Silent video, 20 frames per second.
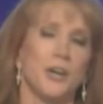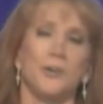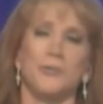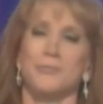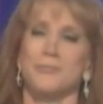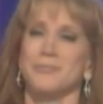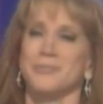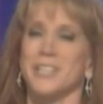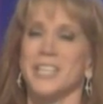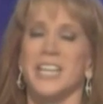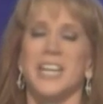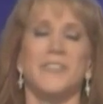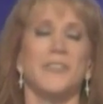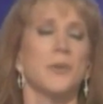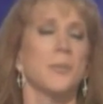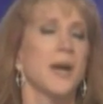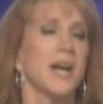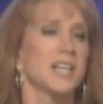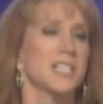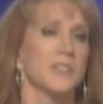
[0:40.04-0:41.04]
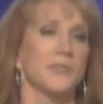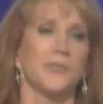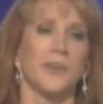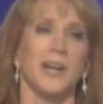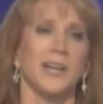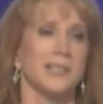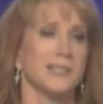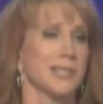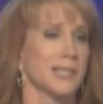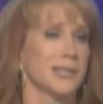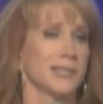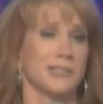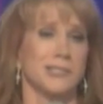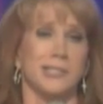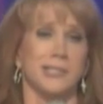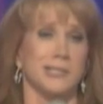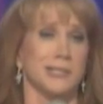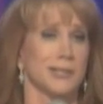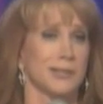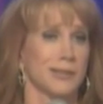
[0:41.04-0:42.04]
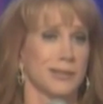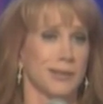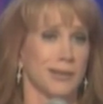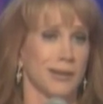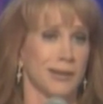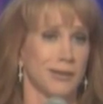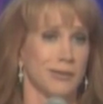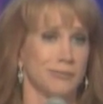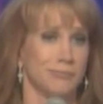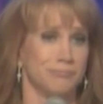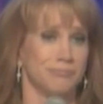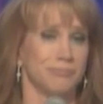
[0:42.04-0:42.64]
know, you give her a box of Franzia and she's good to go.